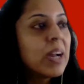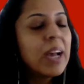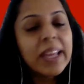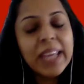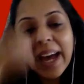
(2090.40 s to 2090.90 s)

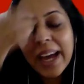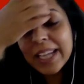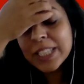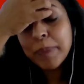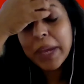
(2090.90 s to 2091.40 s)
Yeah,
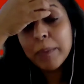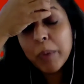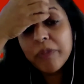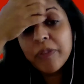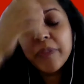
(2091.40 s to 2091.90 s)
it's being more
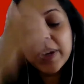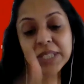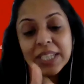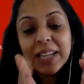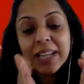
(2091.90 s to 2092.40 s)
fulfilled.
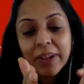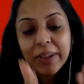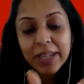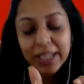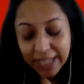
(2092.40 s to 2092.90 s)

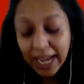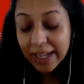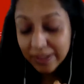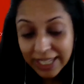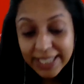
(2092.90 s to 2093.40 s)

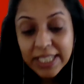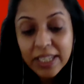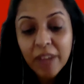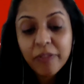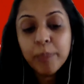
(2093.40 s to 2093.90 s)
Leading
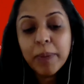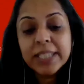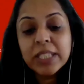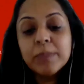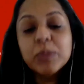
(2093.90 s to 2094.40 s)
life on my
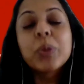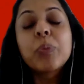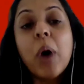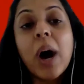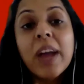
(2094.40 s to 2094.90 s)
terms with
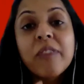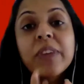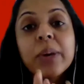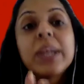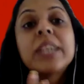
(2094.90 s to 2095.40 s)
what I
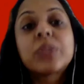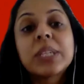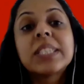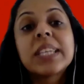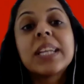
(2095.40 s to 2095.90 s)
feel
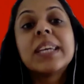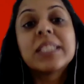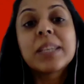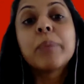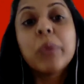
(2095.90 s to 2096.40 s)
intrinsically is
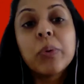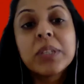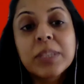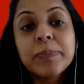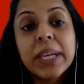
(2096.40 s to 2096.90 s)
important
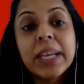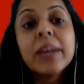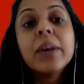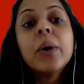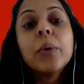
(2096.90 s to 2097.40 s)
to me,
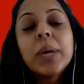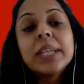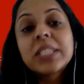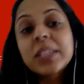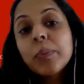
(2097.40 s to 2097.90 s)

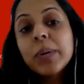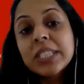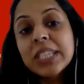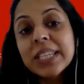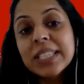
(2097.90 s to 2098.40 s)
which
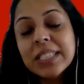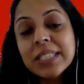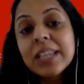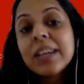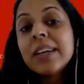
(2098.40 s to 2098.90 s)
is
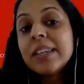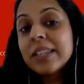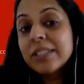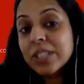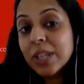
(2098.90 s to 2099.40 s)

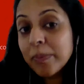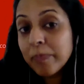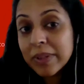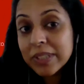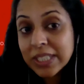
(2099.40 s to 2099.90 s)
to
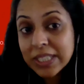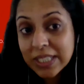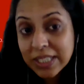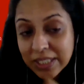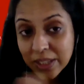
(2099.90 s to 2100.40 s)

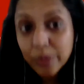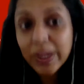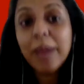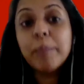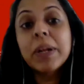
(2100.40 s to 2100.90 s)

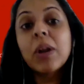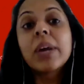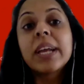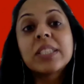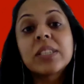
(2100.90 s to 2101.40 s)
create
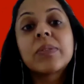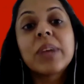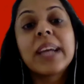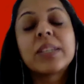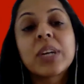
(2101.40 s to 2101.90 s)
belonging, to
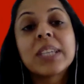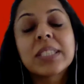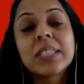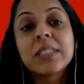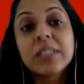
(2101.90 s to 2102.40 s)
create trust,
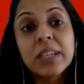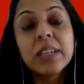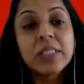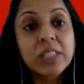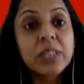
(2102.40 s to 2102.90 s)
and
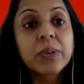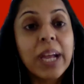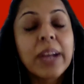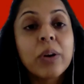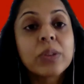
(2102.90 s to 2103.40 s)
to
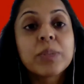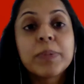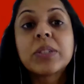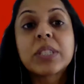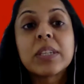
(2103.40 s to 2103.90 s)
create
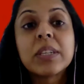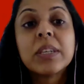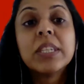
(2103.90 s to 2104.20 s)
contribution. So